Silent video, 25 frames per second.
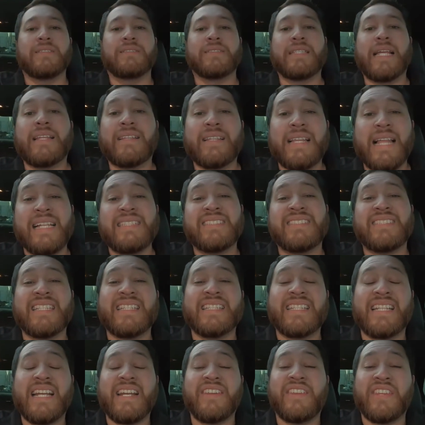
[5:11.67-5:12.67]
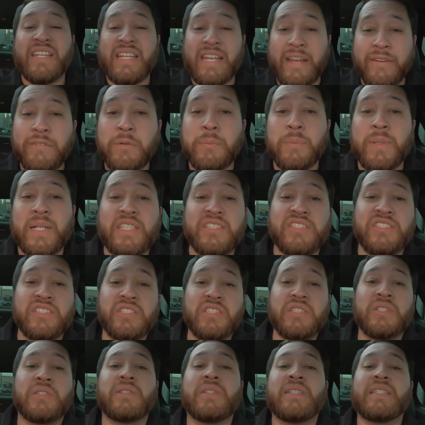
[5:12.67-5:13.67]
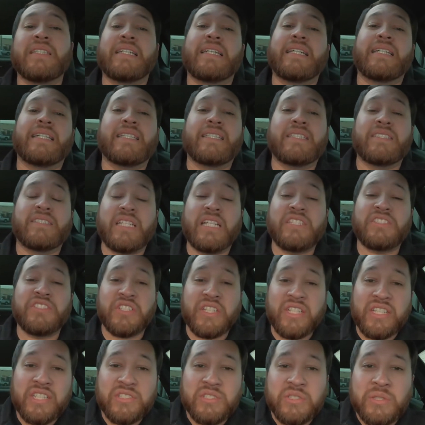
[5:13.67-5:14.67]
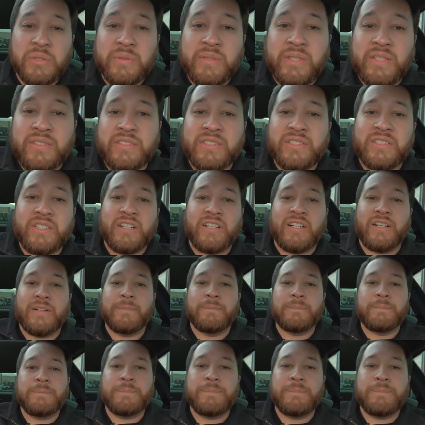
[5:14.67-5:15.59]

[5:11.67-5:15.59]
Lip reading: Now, the last thing that I think everybody should do is they should get a tune on their car.